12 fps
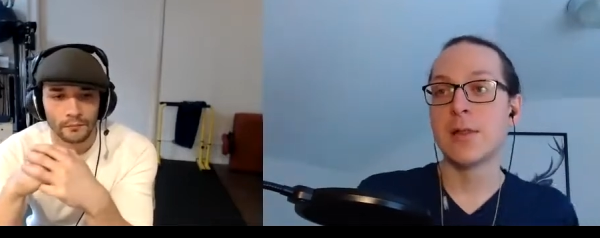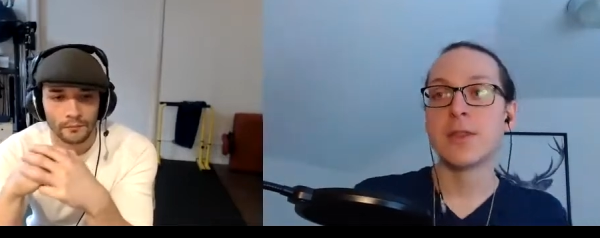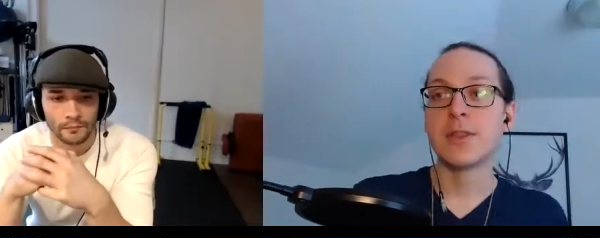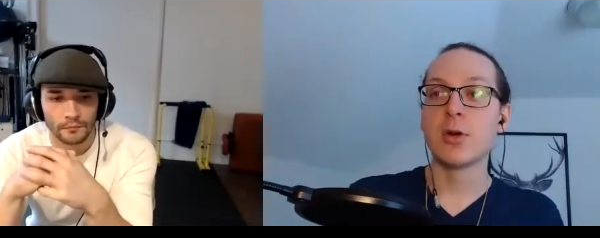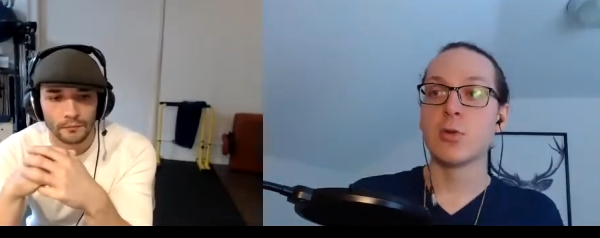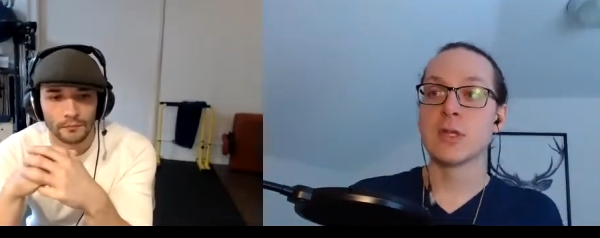
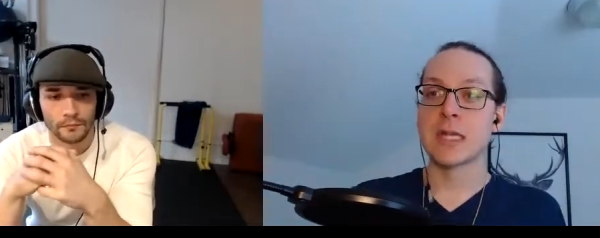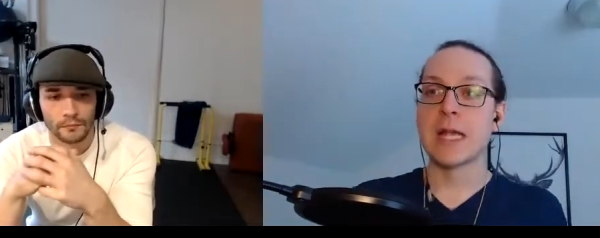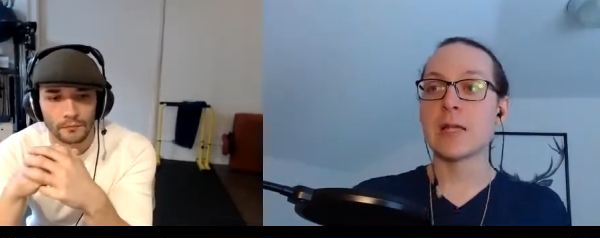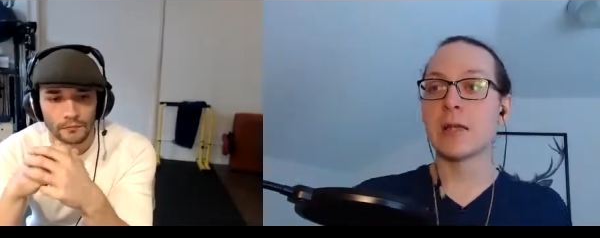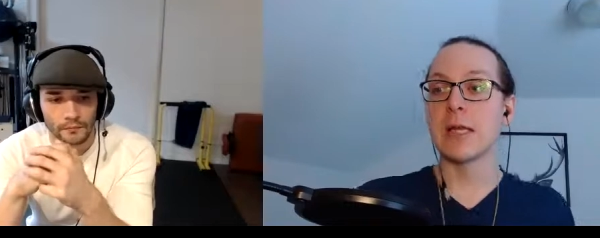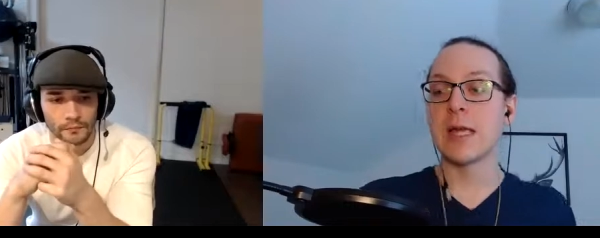Speaker 1: that there was
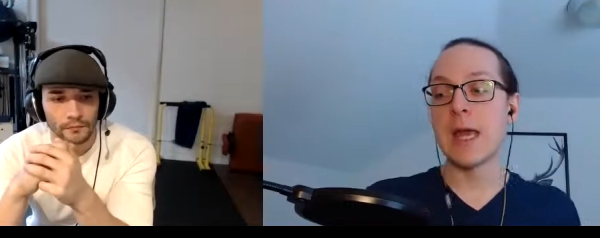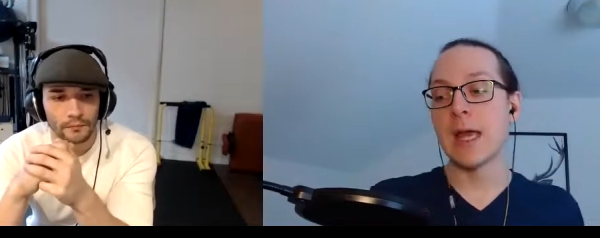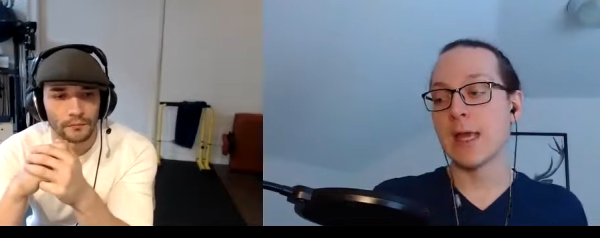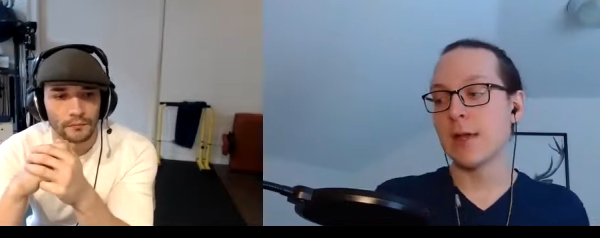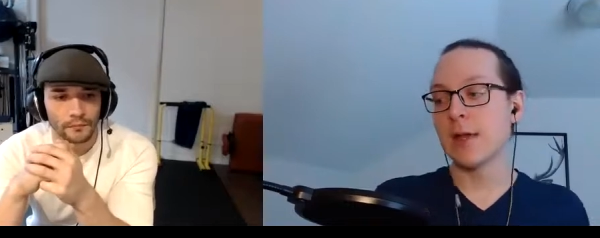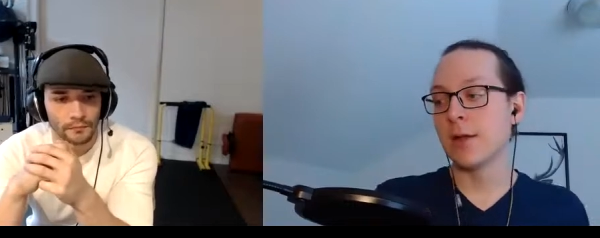likely
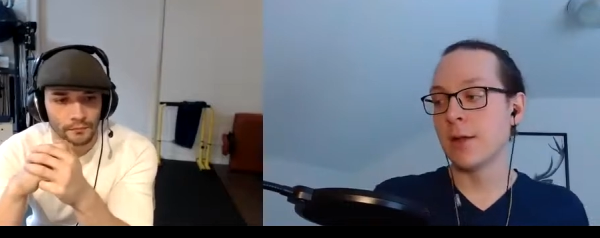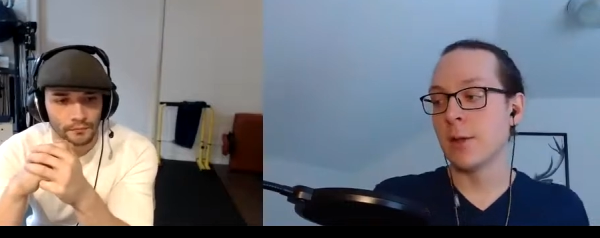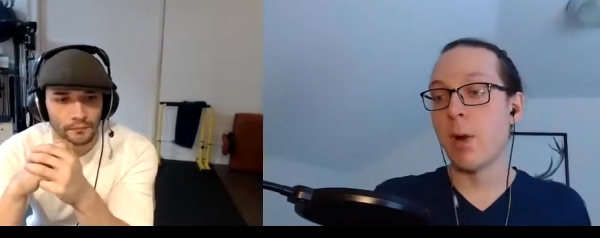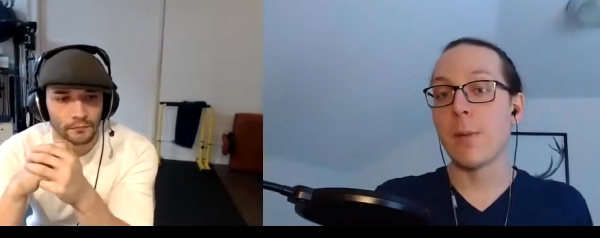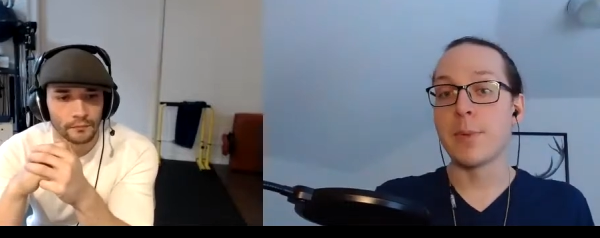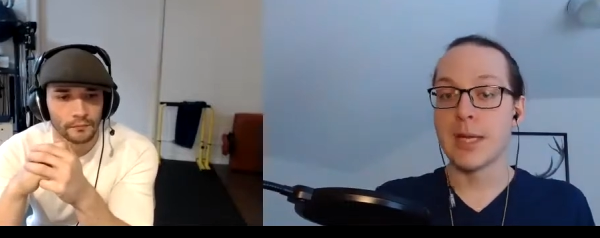a
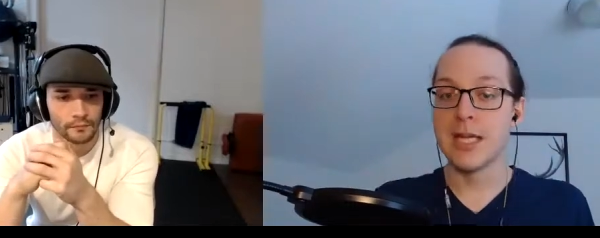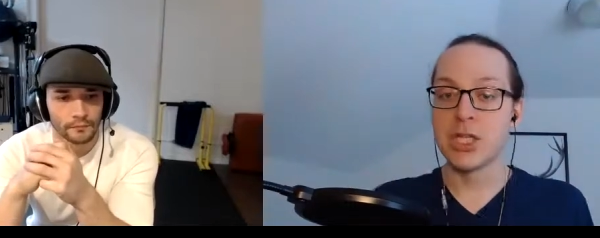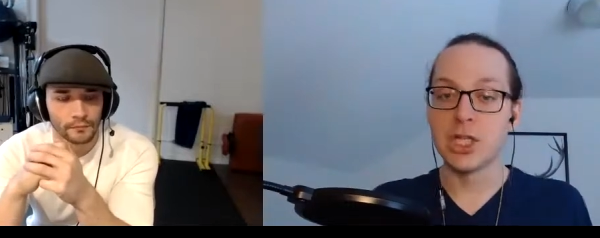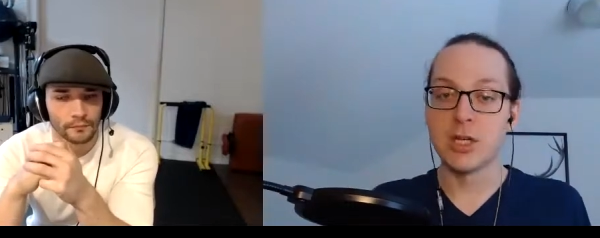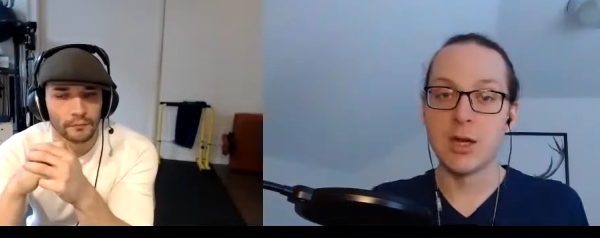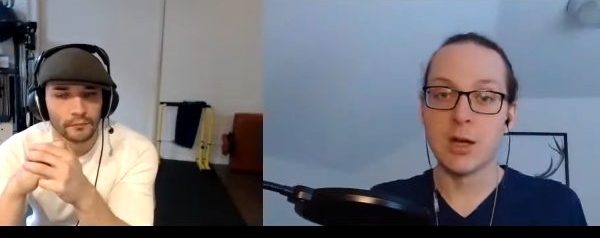
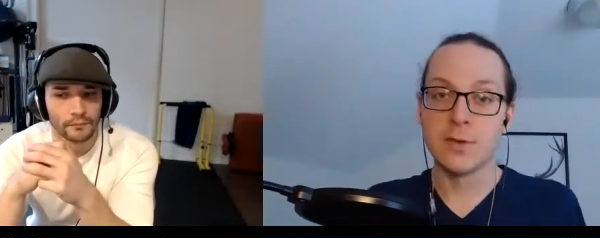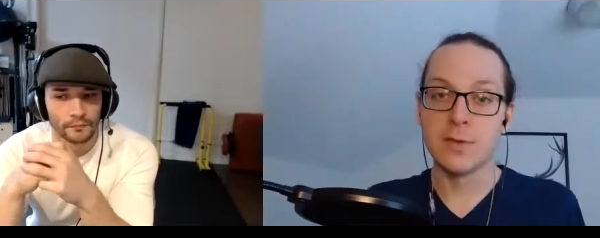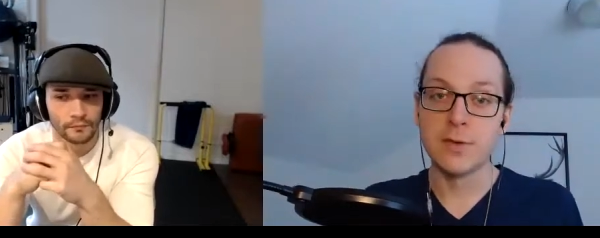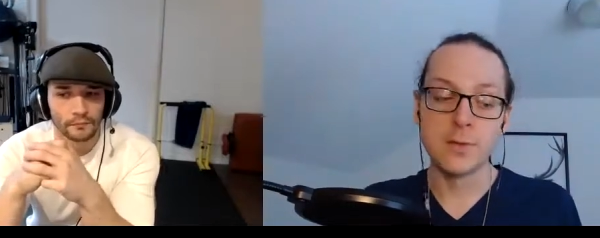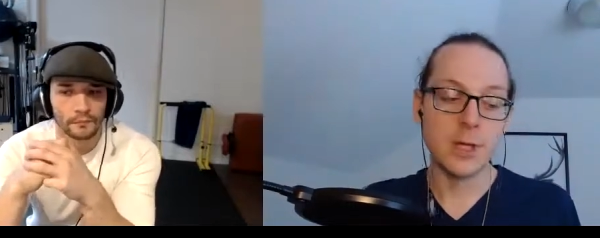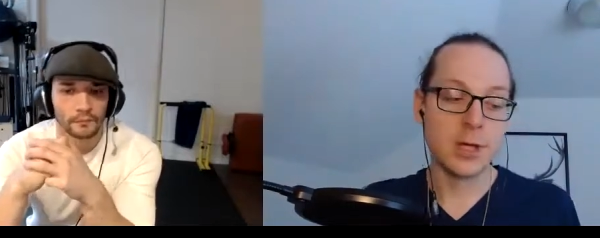population
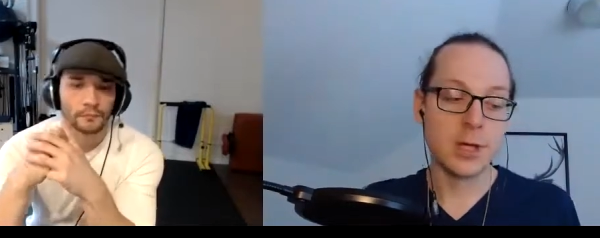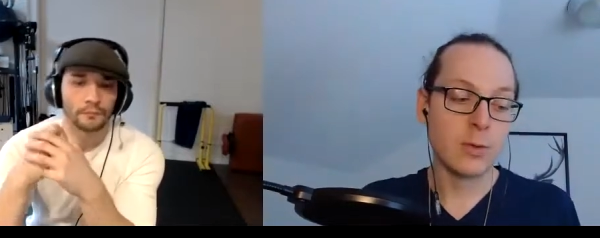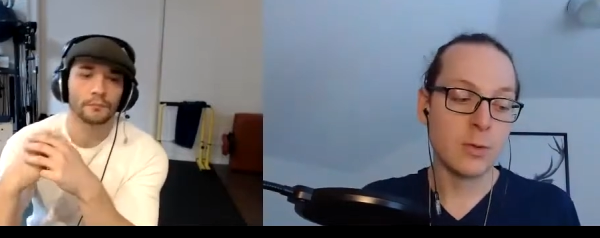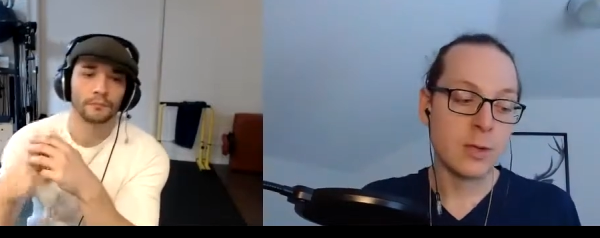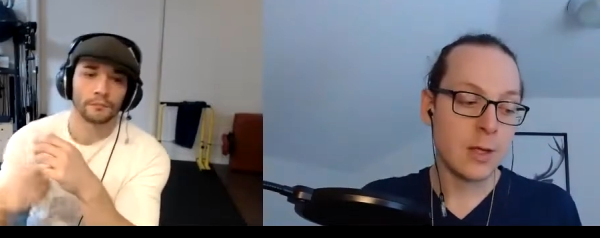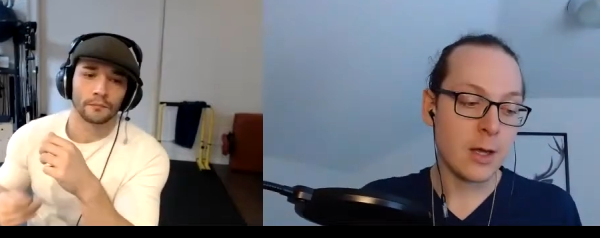of you know
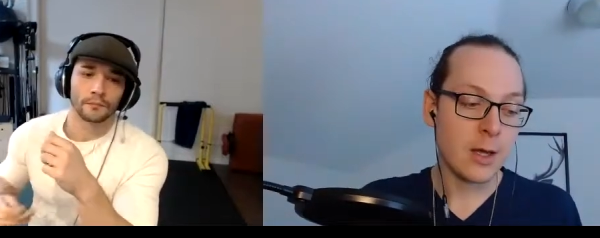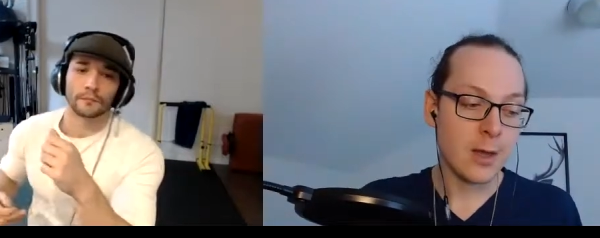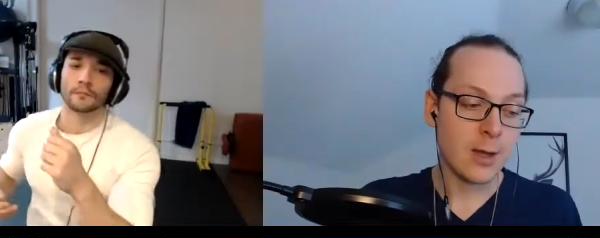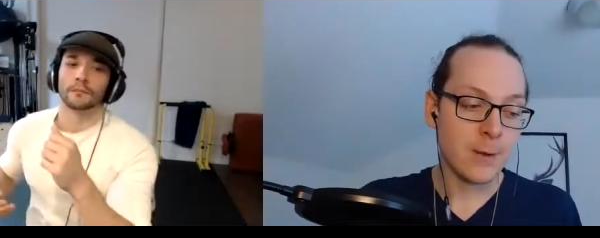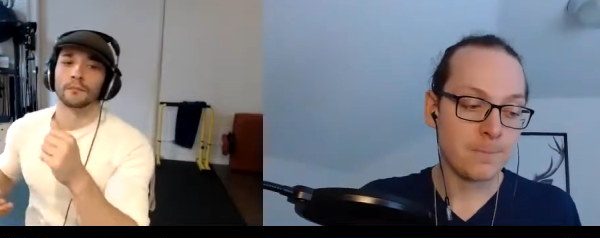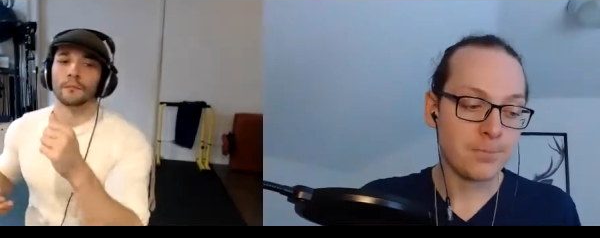
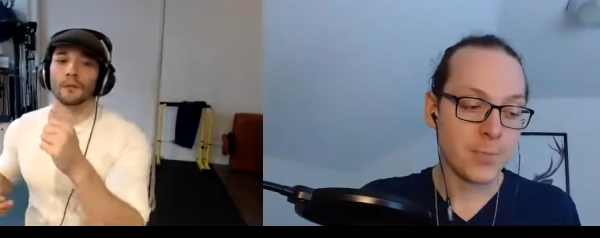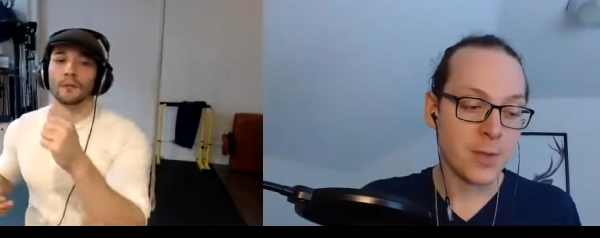uh,